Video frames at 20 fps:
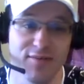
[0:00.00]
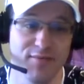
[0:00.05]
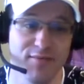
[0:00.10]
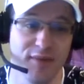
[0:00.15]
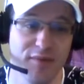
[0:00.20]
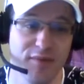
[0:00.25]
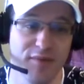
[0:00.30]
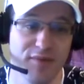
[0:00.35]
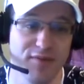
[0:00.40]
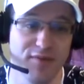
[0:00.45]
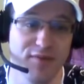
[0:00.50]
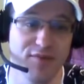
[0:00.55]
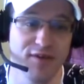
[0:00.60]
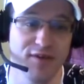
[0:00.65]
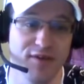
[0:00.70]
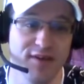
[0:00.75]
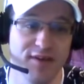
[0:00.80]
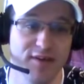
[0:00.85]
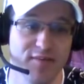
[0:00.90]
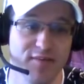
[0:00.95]
Maybe you could
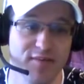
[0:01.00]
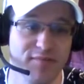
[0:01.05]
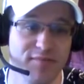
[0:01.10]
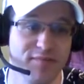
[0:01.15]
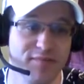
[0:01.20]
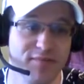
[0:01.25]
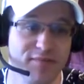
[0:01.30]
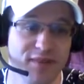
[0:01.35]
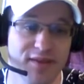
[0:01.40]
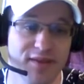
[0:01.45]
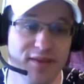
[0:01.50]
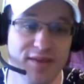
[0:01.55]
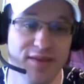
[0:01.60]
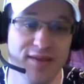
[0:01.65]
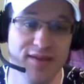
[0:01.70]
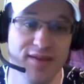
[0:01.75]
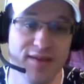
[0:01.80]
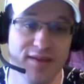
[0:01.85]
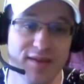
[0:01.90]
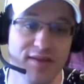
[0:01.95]
try him
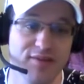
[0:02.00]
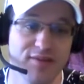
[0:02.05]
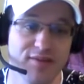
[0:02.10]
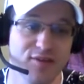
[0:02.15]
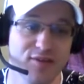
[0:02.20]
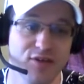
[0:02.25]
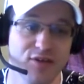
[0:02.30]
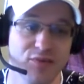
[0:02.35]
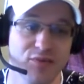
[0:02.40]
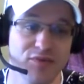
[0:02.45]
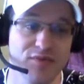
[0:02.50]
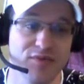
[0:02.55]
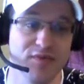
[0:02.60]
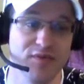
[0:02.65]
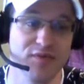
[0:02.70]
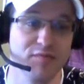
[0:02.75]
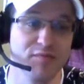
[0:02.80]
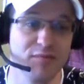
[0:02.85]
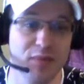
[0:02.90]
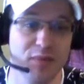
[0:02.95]
in a tournament or
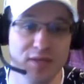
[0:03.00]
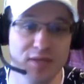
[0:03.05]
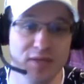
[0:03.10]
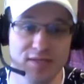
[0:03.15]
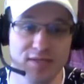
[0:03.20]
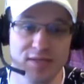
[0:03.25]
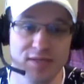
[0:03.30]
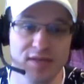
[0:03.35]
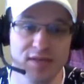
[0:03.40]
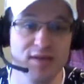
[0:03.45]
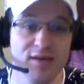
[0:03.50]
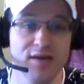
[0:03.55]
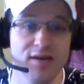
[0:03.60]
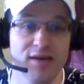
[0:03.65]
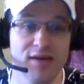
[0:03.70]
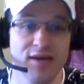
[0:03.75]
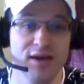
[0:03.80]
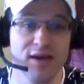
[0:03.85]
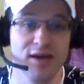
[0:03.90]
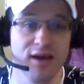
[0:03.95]
something, but
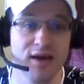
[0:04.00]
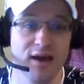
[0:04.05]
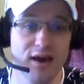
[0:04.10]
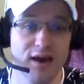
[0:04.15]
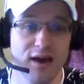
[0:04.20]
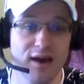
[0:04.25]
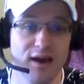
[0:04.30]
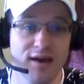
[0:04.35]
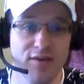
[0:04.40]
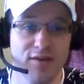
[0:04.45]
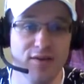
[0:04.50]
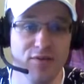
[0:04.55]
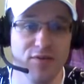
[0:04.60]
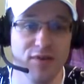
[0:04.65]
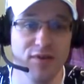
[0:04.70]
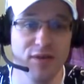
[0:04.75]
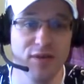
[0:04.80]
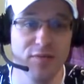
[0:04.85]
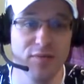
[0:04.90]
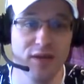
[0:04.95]
I don't
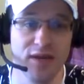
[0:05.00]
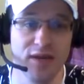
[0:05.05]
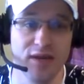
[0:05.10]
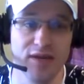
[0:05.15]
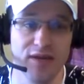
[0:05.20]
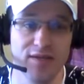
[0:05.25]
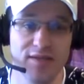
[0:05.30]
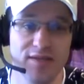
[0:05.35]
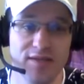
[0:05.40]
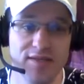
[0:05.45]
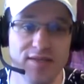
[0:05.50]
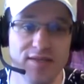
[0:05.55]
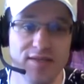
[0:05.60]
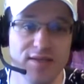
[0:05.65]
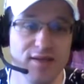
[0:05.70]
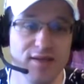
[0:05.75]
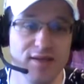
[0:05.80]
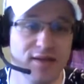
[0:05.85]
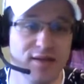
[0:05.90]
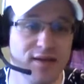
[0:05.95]
recommend it.
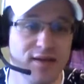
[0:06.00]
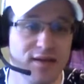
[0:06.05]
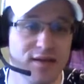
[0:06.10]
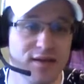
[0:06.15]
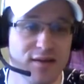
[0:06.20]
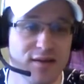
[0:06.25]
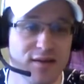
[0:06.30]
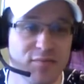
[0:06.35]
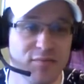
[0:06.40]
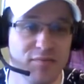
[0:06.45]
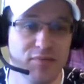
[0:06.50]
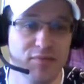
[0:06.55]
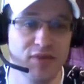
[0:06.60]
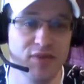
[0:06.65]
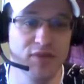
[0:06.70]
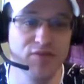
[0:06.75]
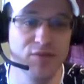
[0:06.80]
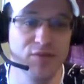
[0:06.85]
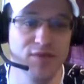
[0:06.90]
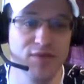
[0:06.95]
But
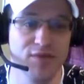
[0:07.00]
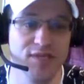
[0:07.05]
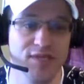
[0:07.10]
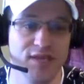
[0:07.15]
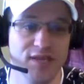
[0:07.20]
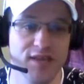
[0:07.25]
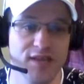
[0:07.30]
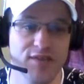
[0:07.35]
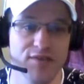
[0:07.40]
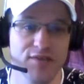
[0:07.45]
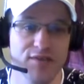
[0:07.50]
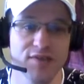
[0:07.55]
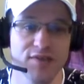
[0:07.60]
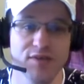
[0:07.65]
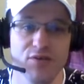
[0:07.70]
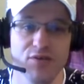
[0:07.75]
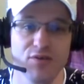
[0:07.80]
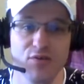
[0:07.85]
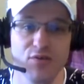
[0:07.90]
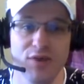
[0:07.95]
if you want to take that risk,
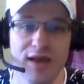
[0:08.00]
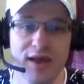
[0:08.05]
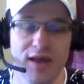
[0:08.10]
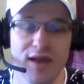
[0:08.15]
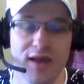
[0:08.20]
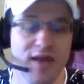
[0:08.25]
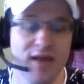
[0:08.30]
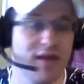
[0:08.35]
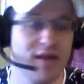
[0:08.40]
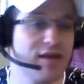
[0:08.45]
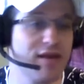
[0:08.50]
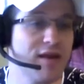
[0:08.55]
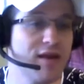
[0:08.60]
go right ahead.